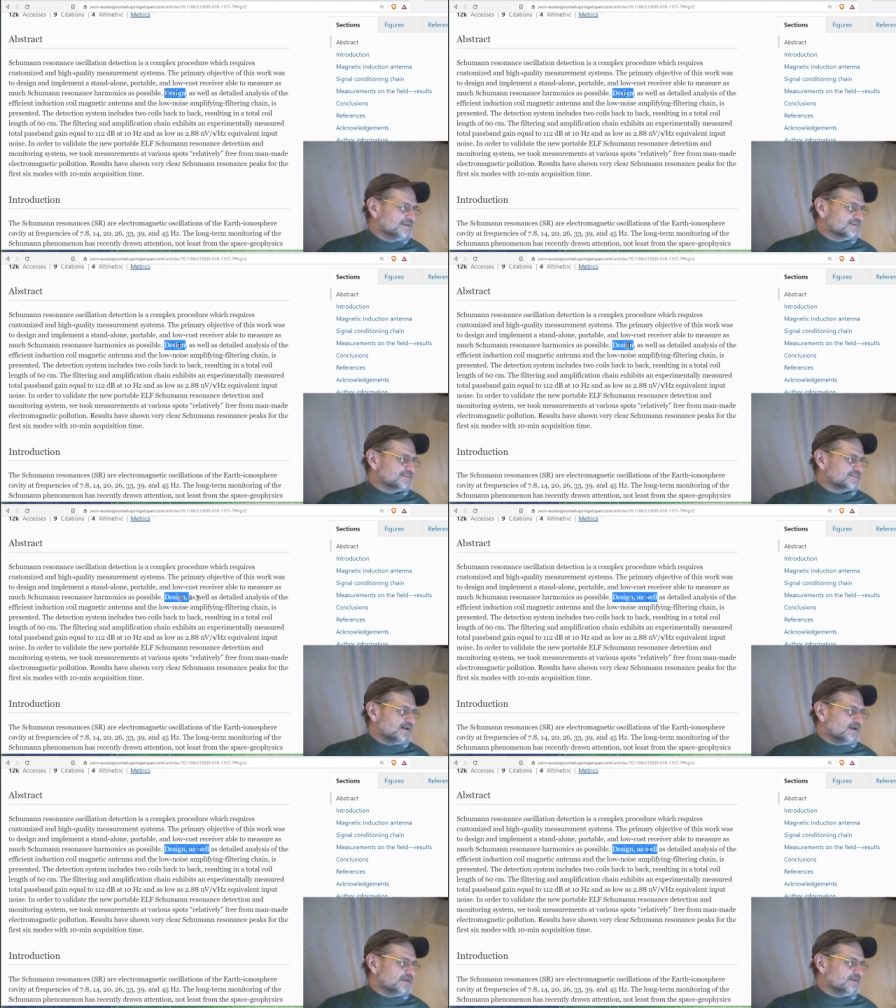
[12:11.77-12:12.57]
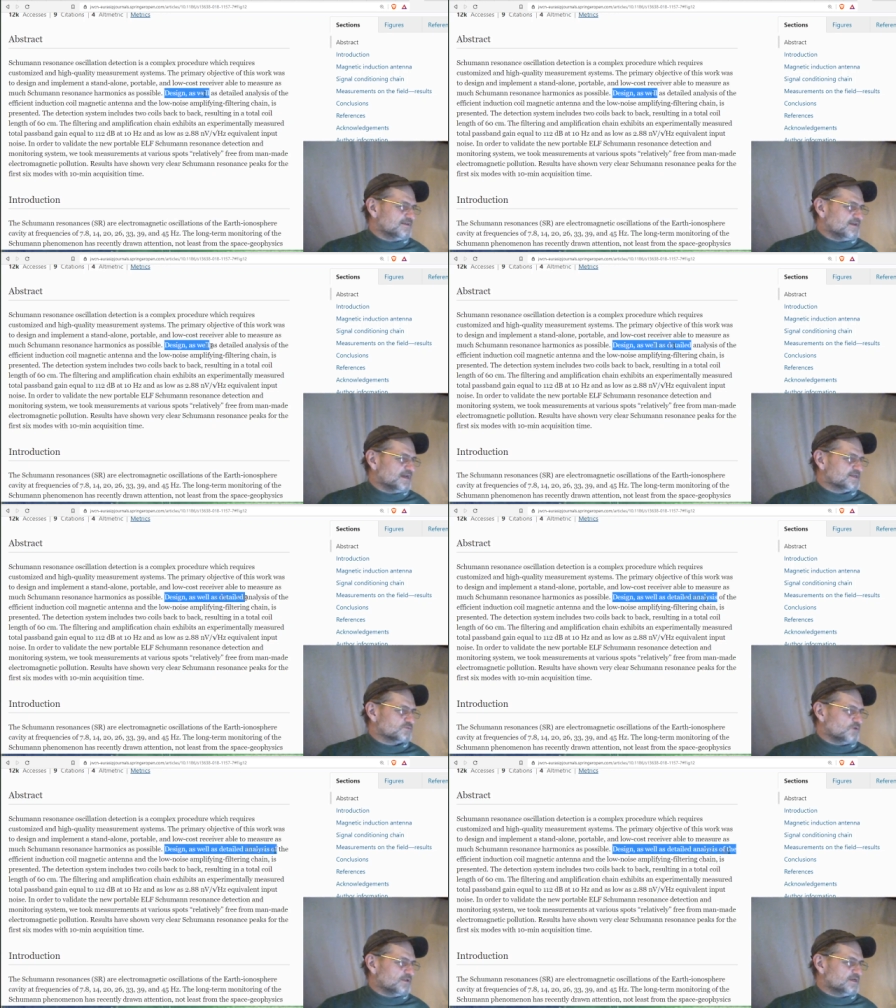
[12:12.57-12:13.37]
Design as
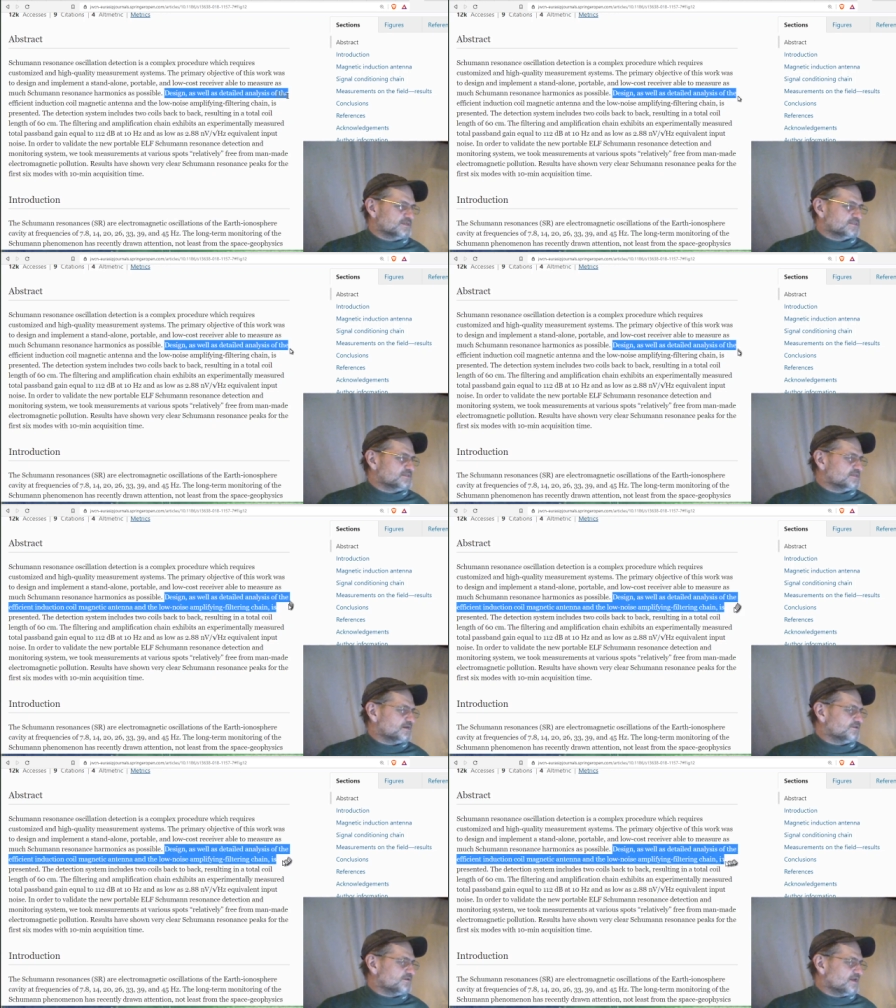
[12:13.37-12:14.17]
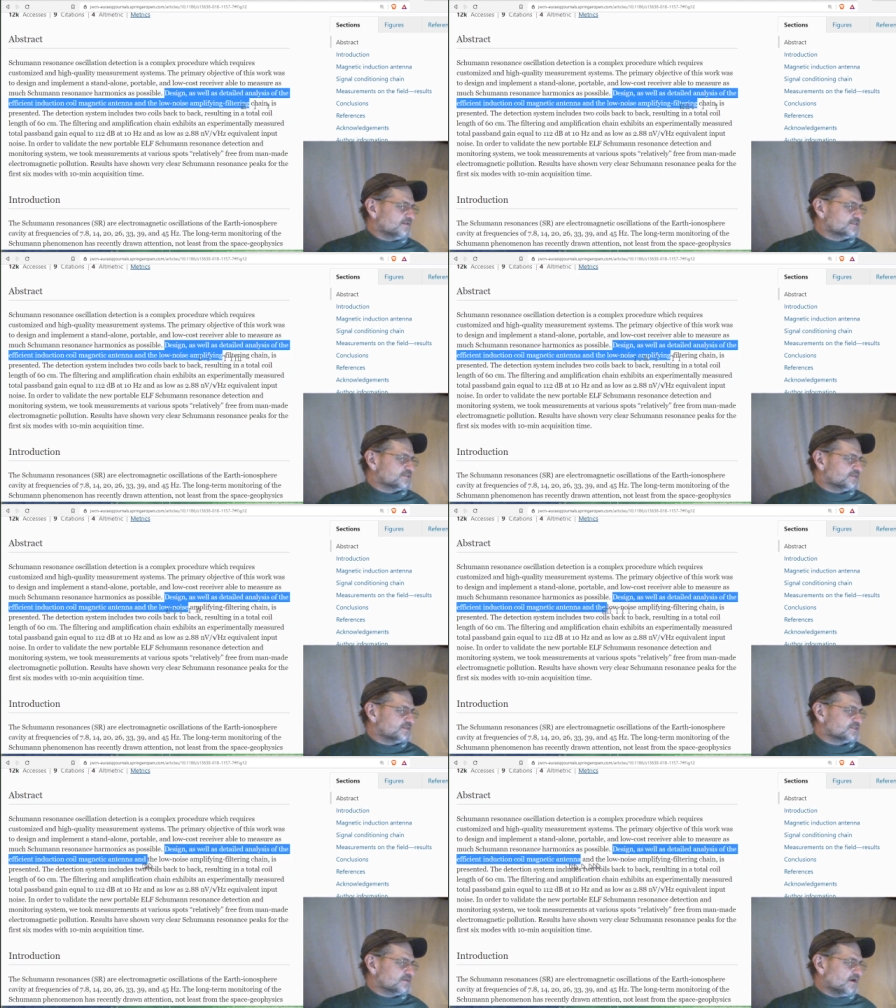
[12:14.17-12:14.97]
well as detailed
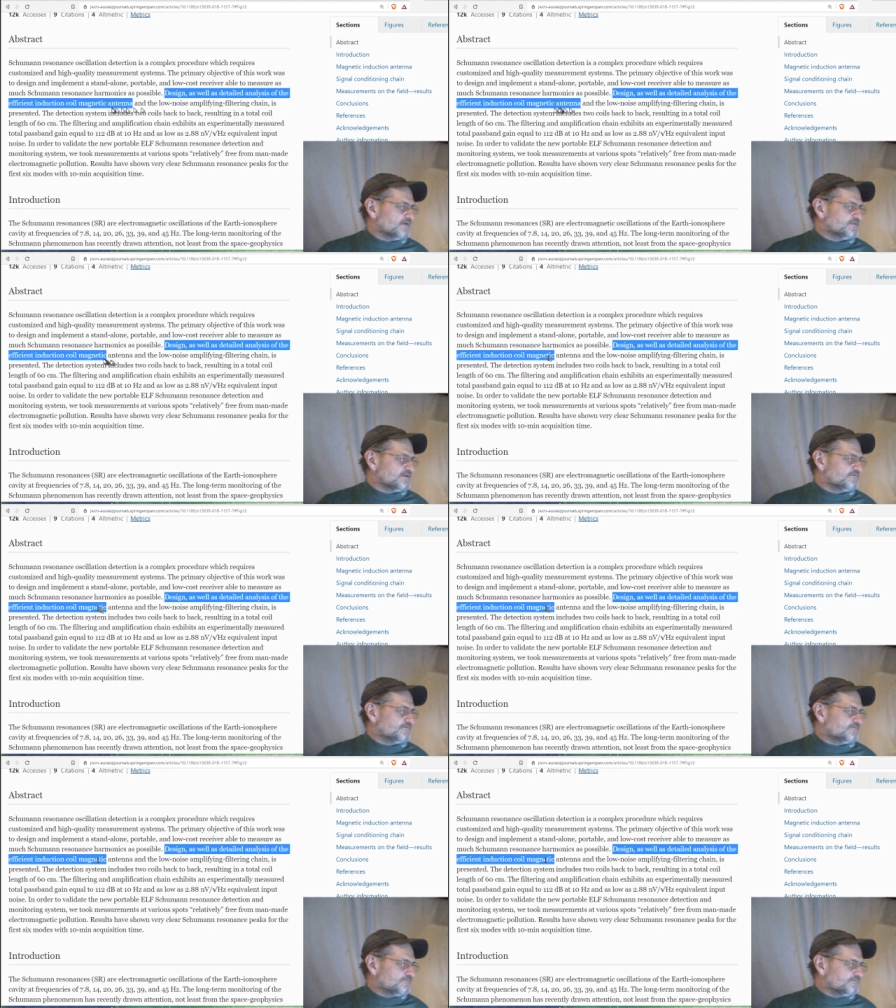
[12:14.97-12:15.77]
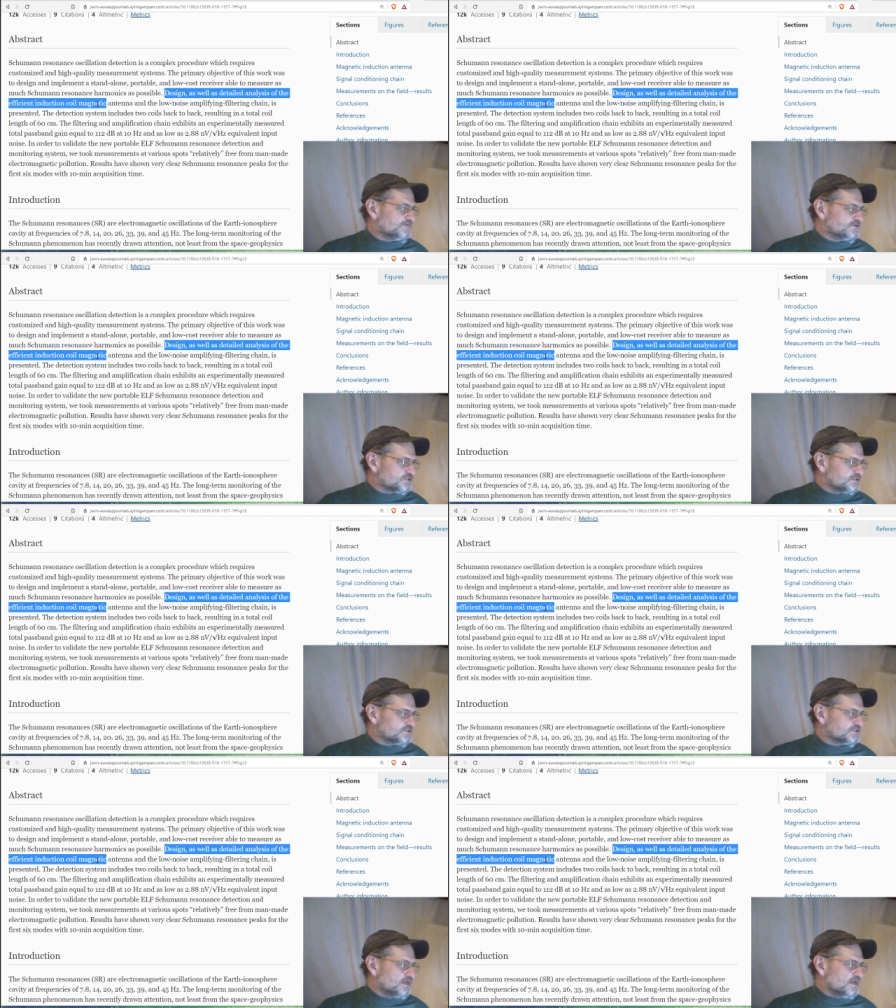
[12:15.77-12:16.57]
analysis of the
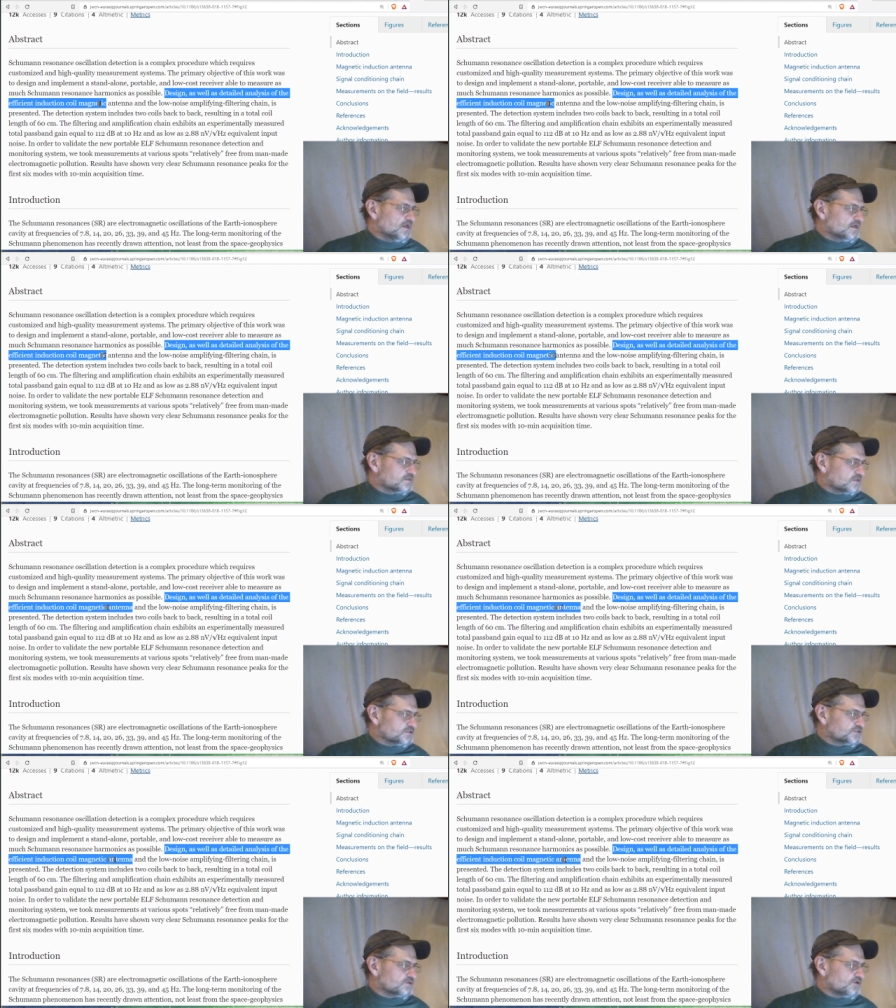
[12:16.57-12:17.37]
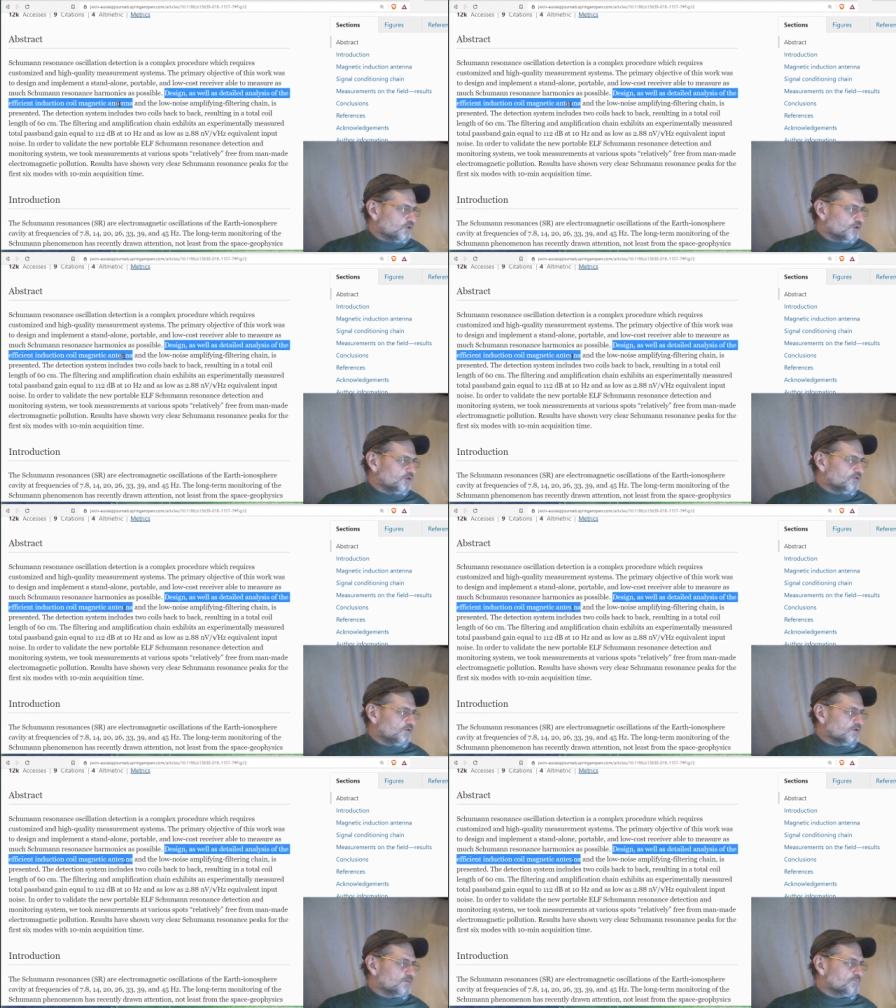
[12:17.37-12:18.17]
efficient induction
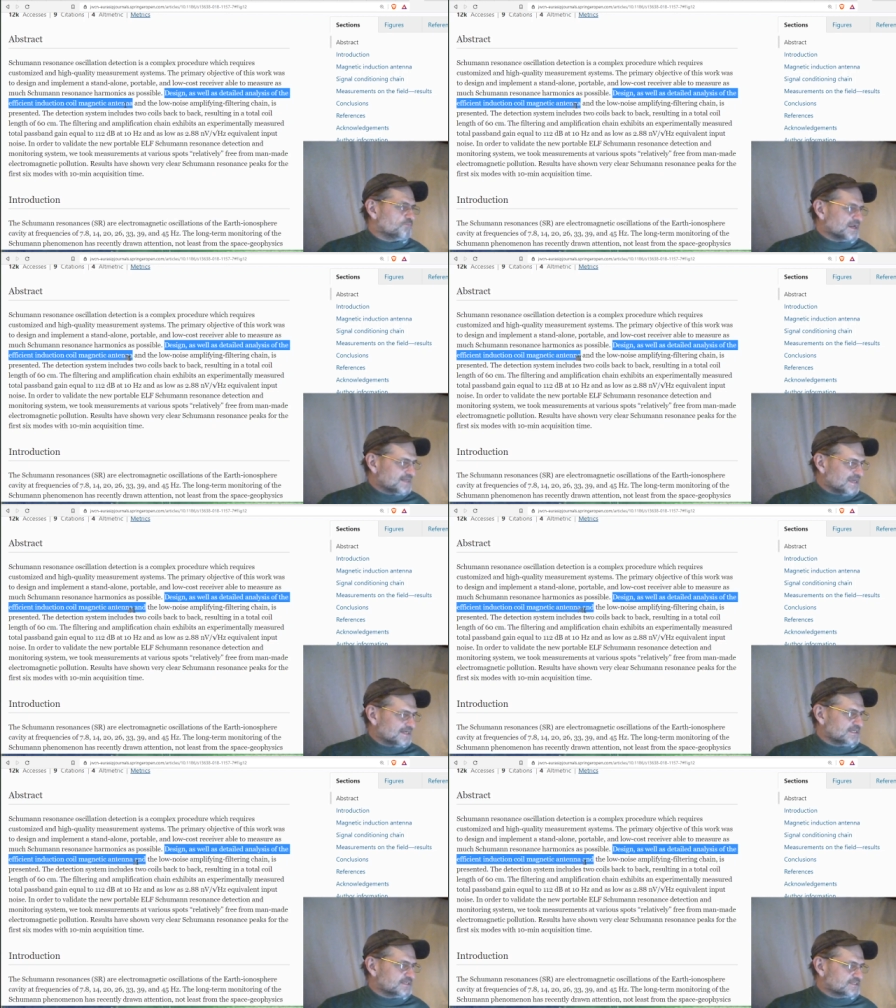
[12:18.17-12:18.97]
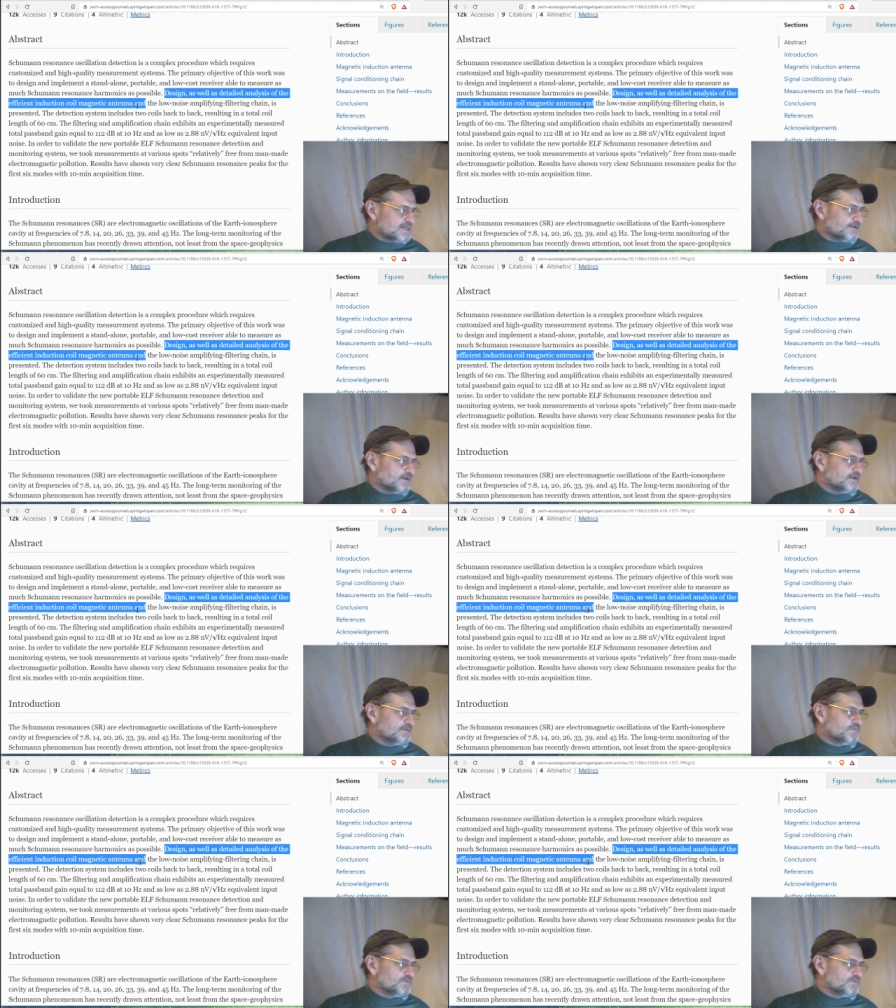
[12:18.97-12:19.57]
coil magnetic antenna